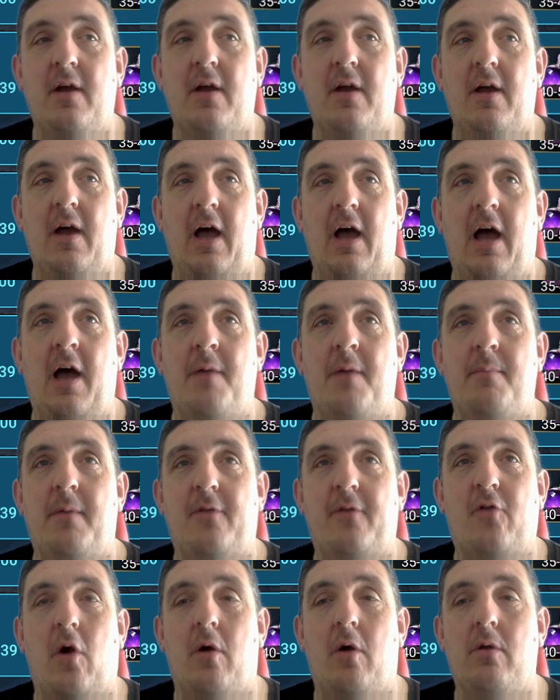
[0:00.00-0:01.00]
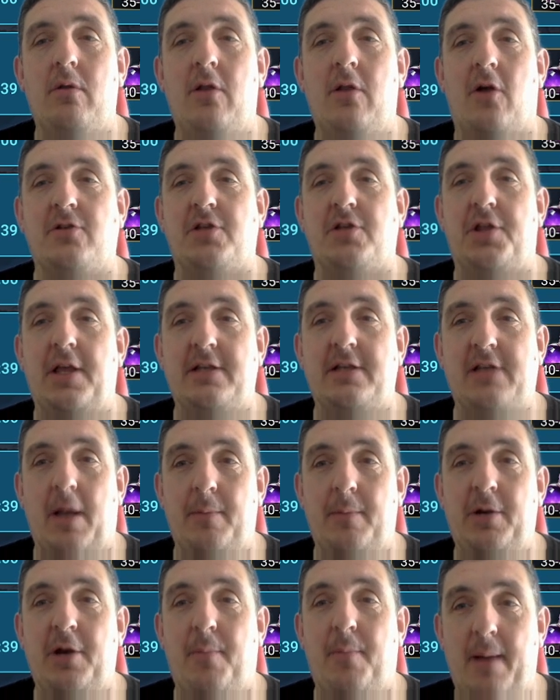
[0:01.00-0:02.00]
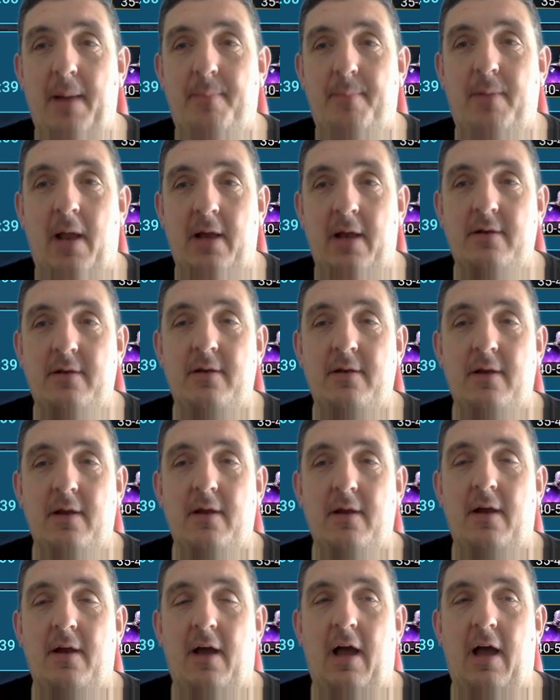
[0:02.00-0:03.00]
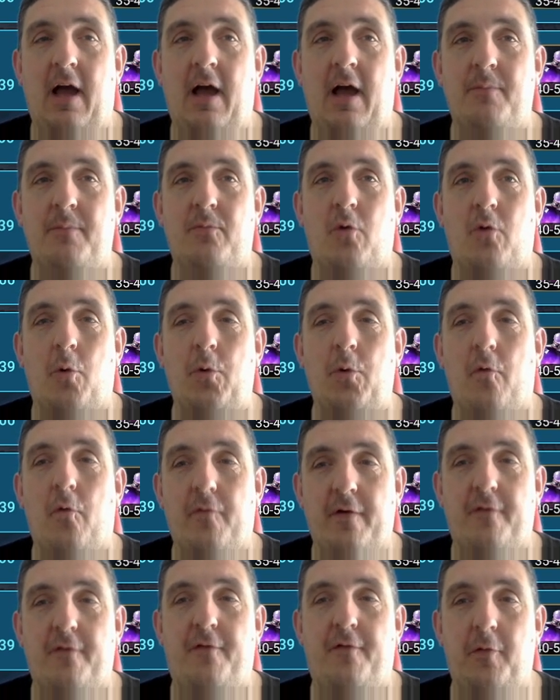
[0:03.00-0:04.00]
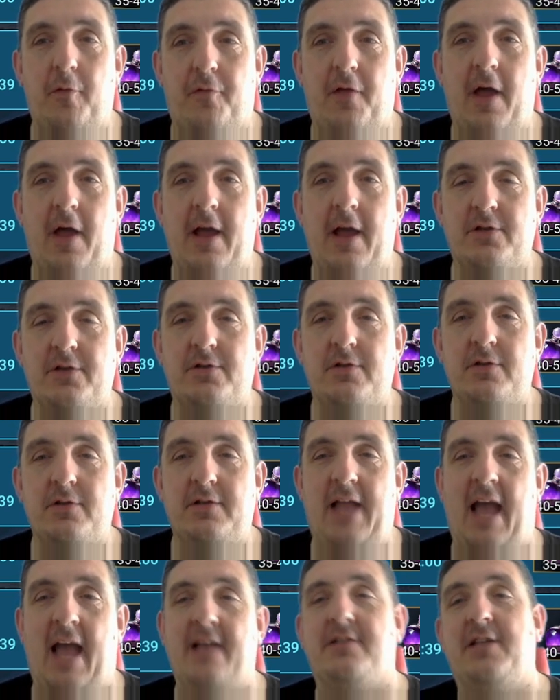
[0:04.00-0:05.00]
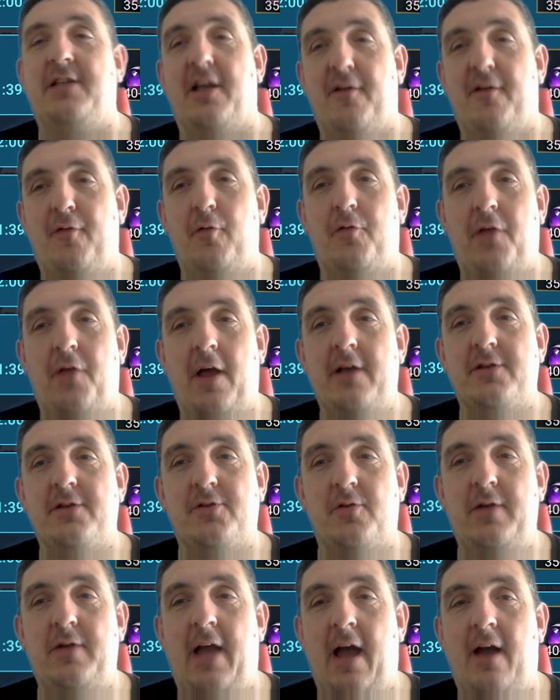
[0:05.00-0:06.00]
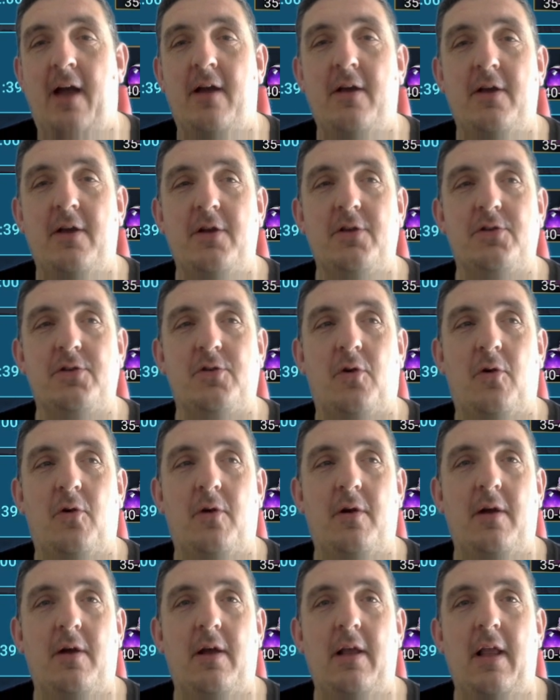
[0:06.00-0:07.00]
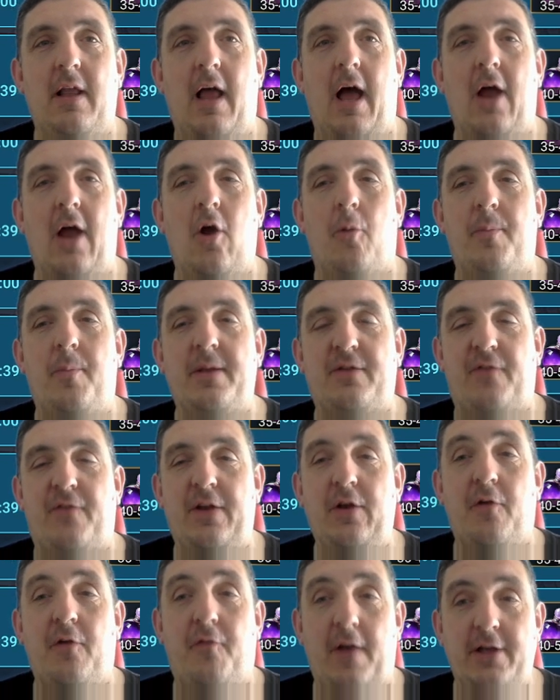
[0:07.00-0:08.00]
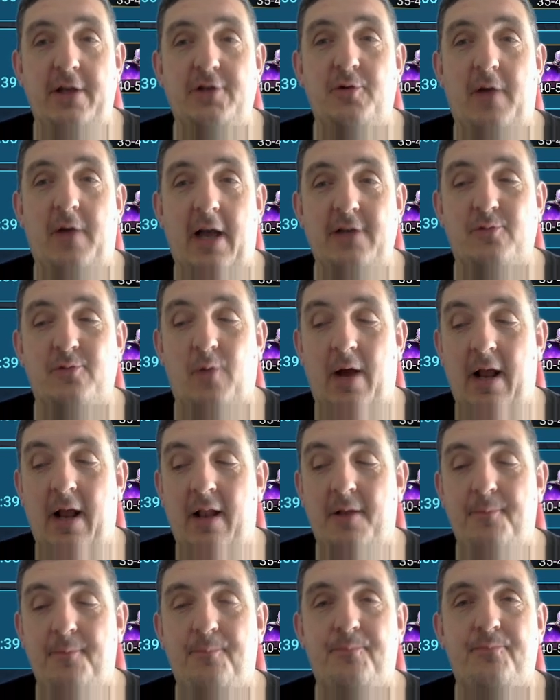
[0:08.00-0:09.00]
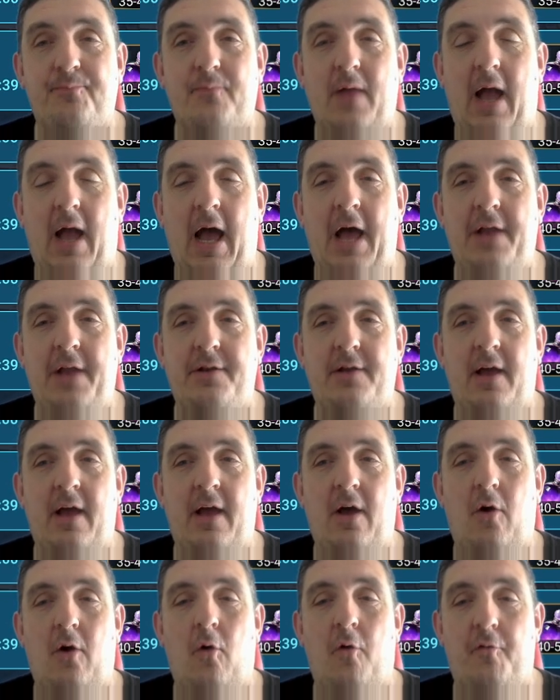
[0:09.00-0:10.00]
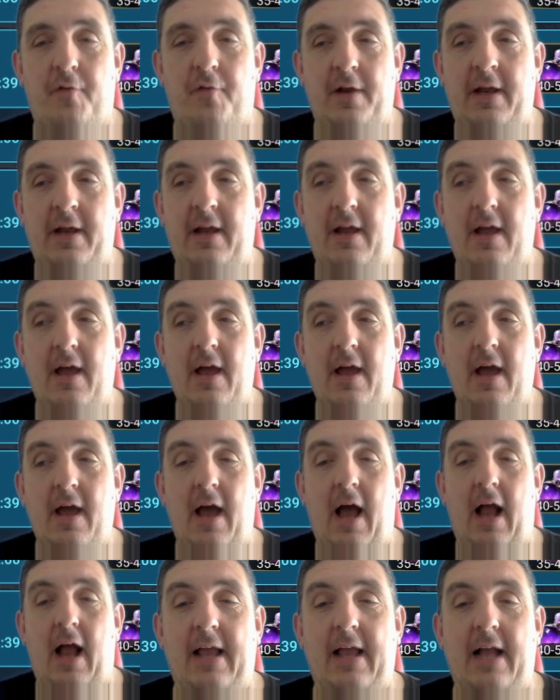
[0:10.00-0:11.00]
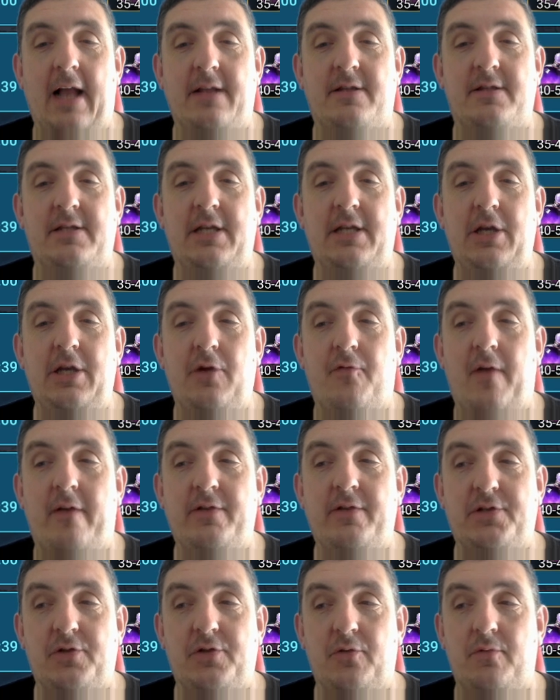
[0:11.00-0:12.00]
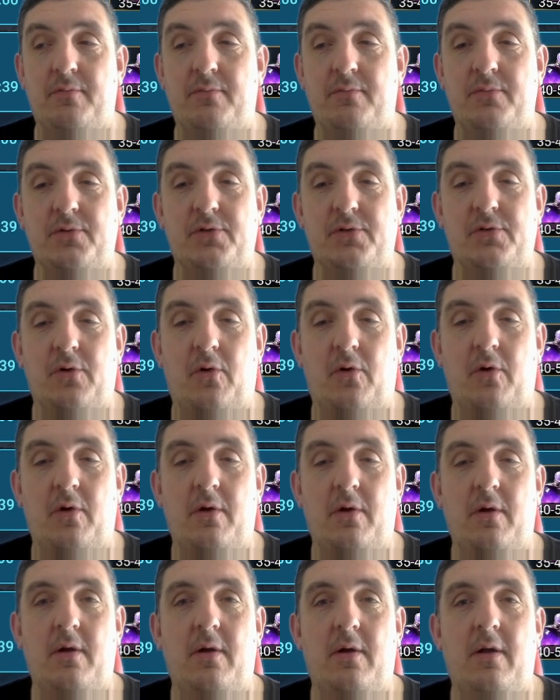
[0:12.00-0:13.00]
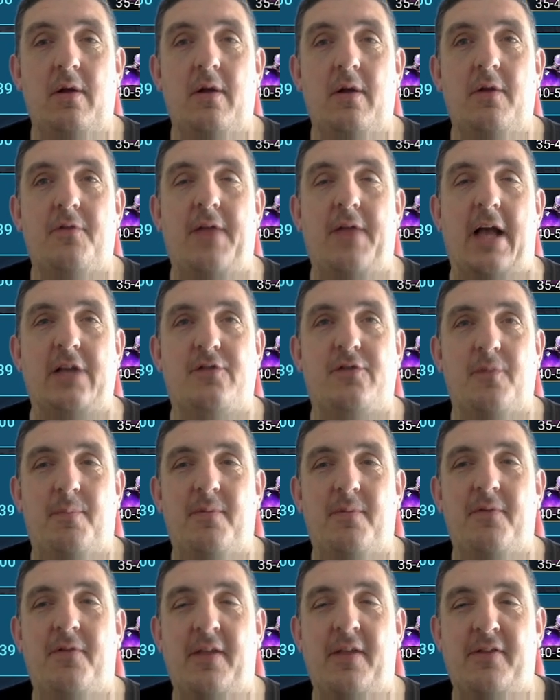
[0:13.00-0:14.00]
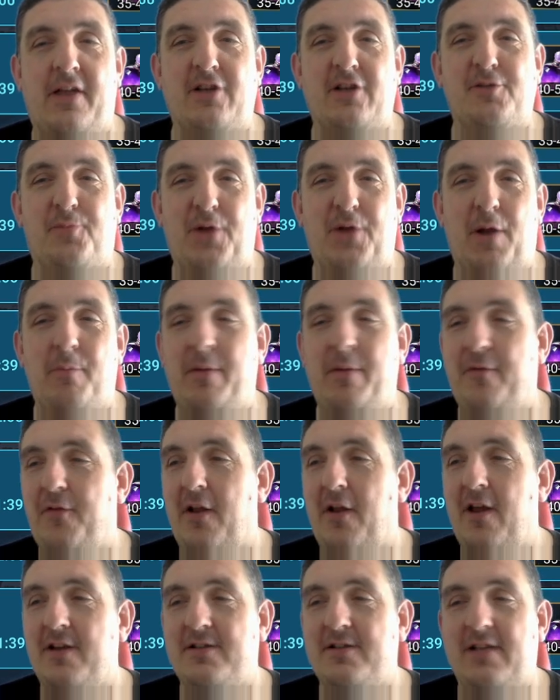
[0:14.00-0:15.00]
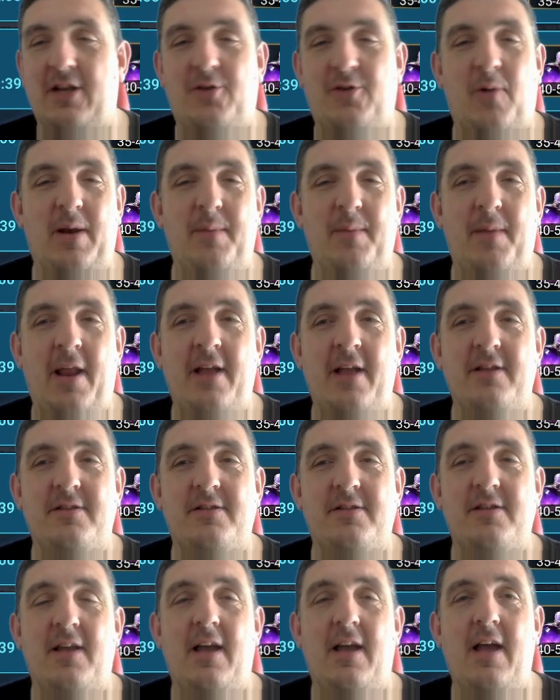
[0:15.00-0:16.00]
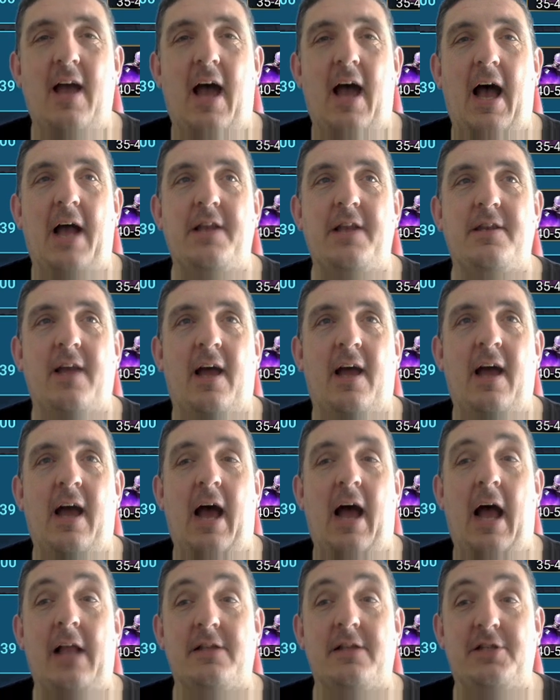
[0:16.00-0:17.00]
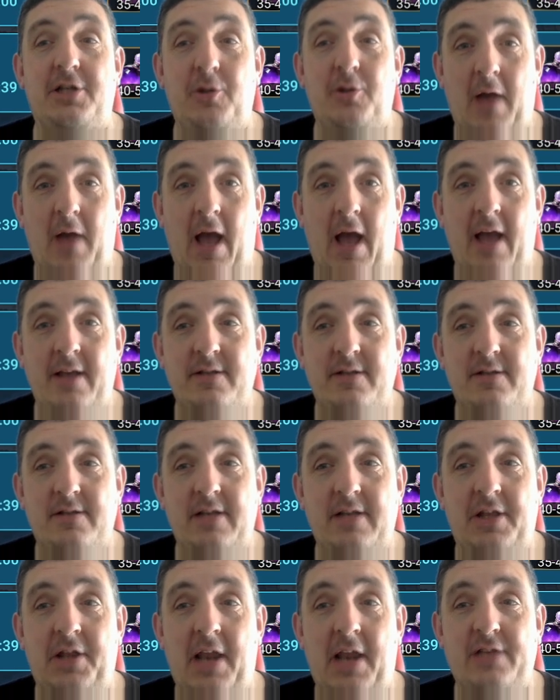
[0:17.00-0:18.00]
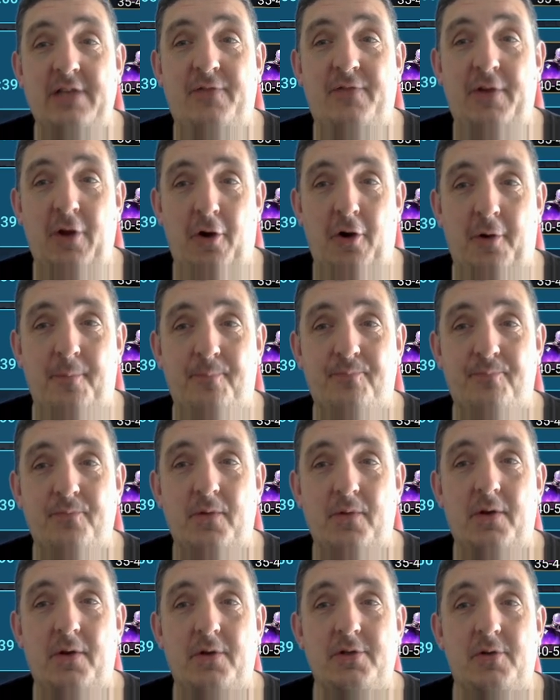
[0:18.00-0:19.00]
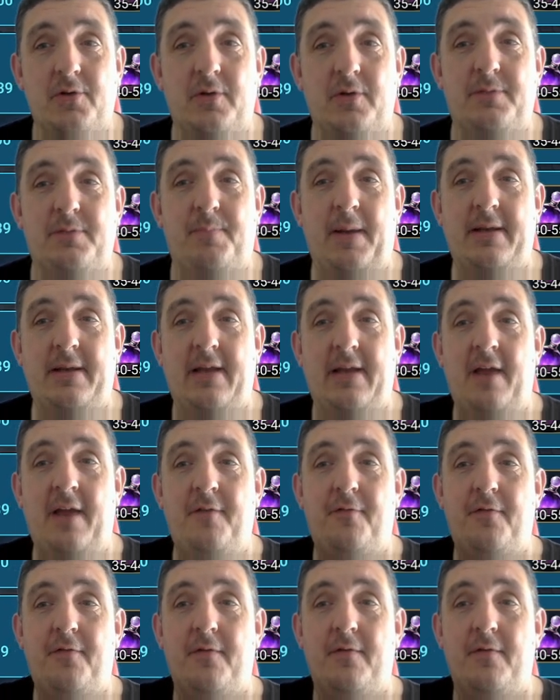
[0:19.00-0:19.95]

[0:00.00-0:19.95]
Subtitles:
I've got lots of things coming in the pipeline. Going over a few things, testing a few things. So yeah, so I hope this video finds you guys well, and hopefully I'll to see you very soon. So thanks for putting up with me for the last 20 minutes, and I'll see you guys in the next video. So it's Big Dave